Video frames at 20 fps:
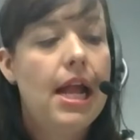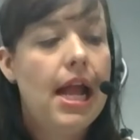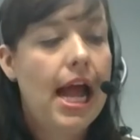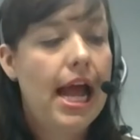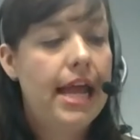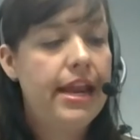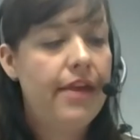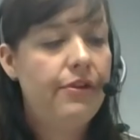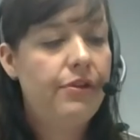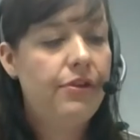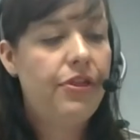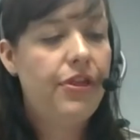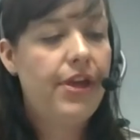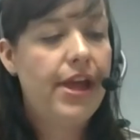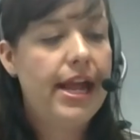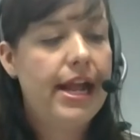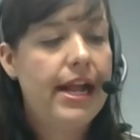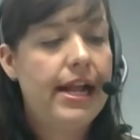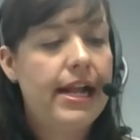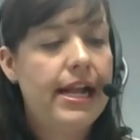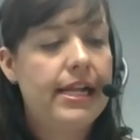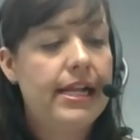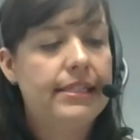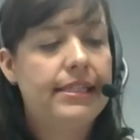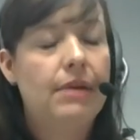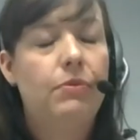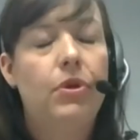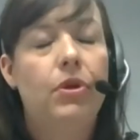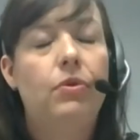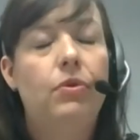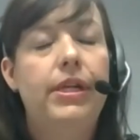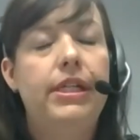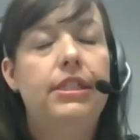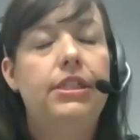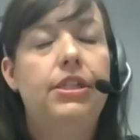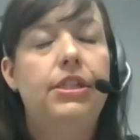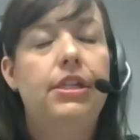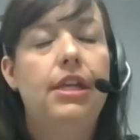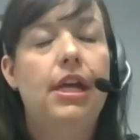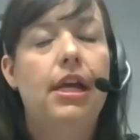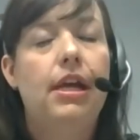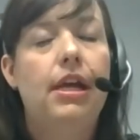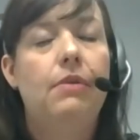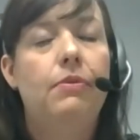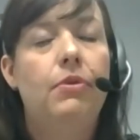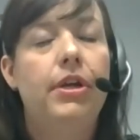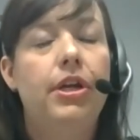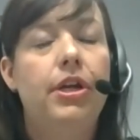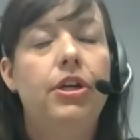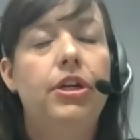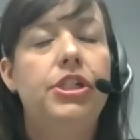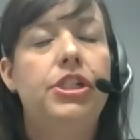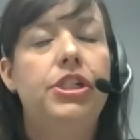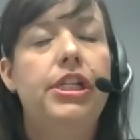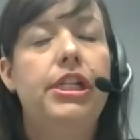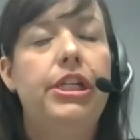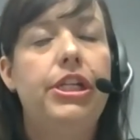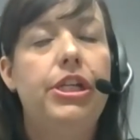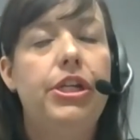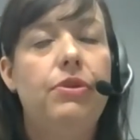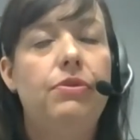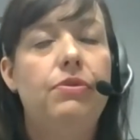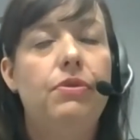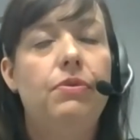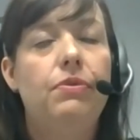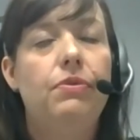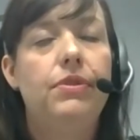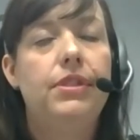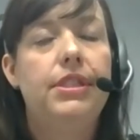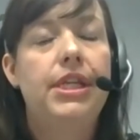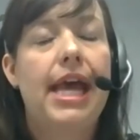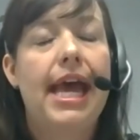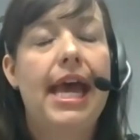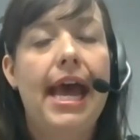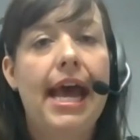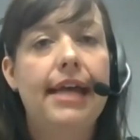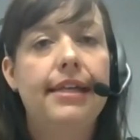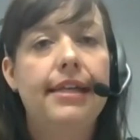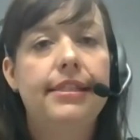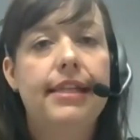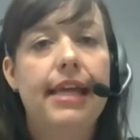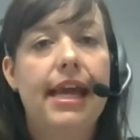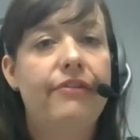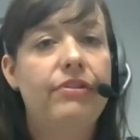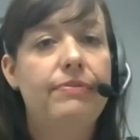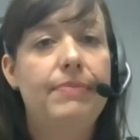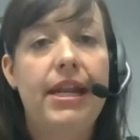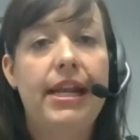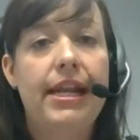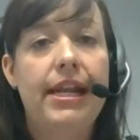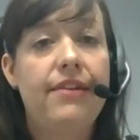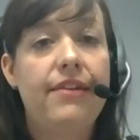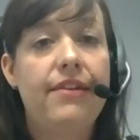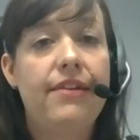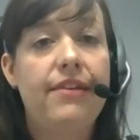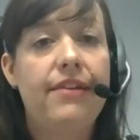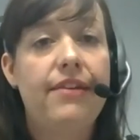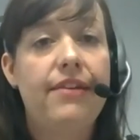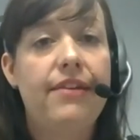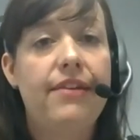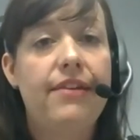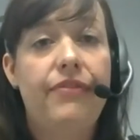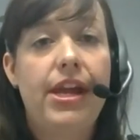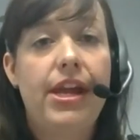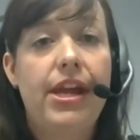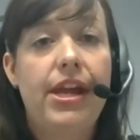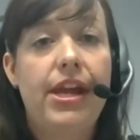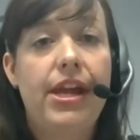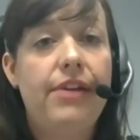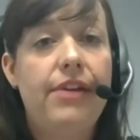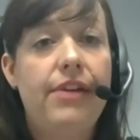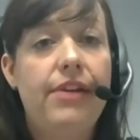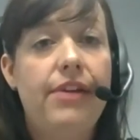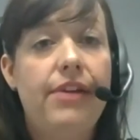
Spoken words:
Another thing is that we're encouraging you to ask everybody if they feel okay.